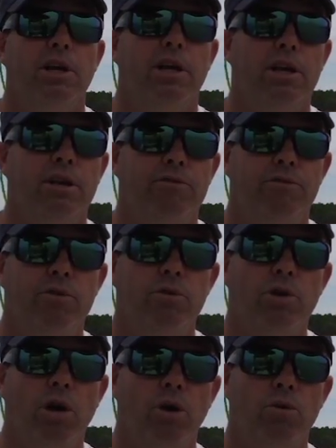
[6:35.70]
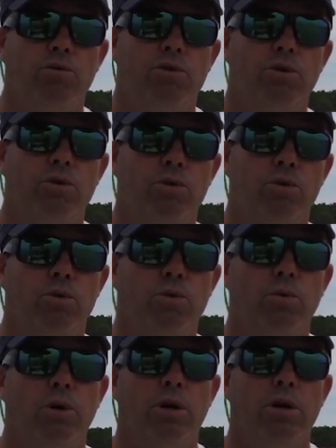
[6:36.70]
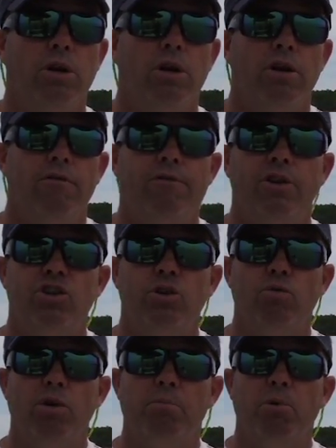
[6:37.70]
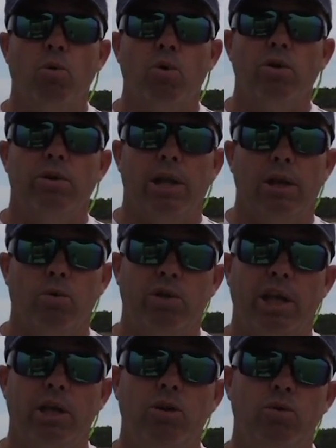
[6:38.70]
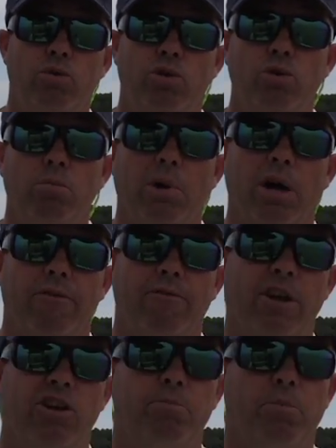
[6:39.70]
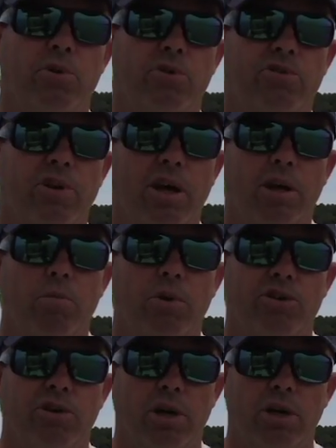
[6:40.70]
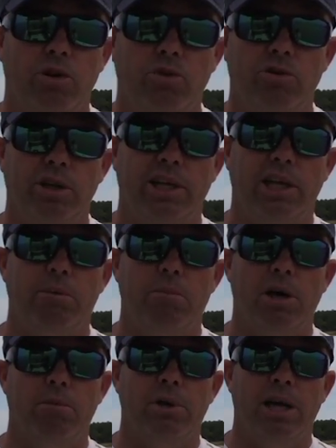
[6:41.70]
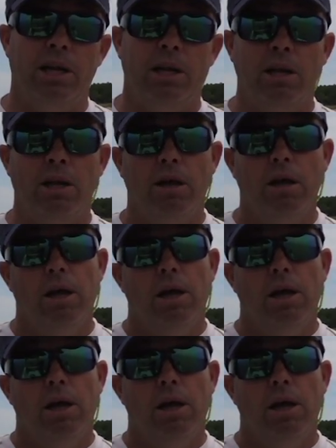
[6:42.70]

If you go to Fishing Report, that'll take you to my Facebook site, which I usually keep updated.